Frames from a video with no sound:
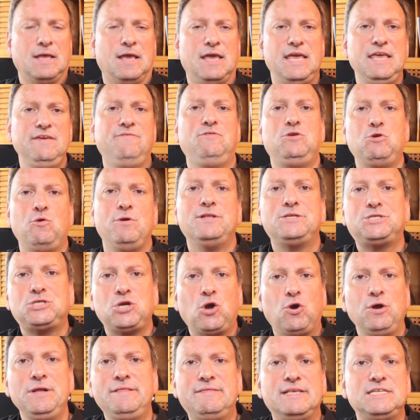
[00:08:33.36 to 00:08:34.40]
If you
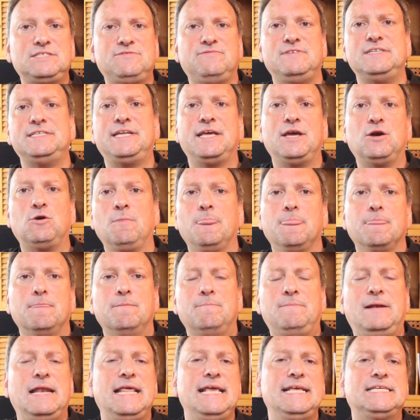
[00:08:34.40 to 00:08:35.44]
enjoyed this video,
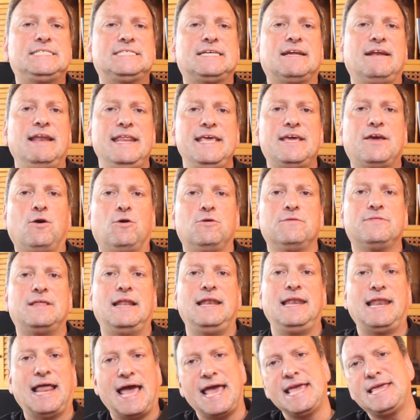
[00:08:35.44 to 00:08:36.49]
please click on the
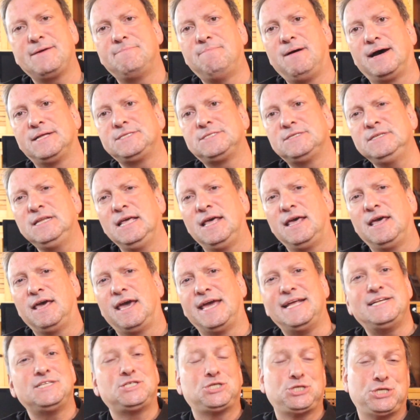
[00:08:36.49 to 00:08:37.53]
like button
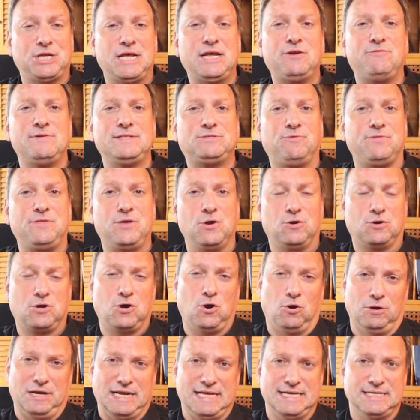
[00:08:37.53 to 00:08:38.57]
and share it with your
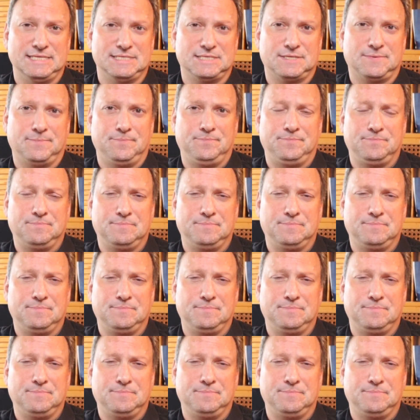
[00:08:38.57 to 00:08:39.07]
colleagues.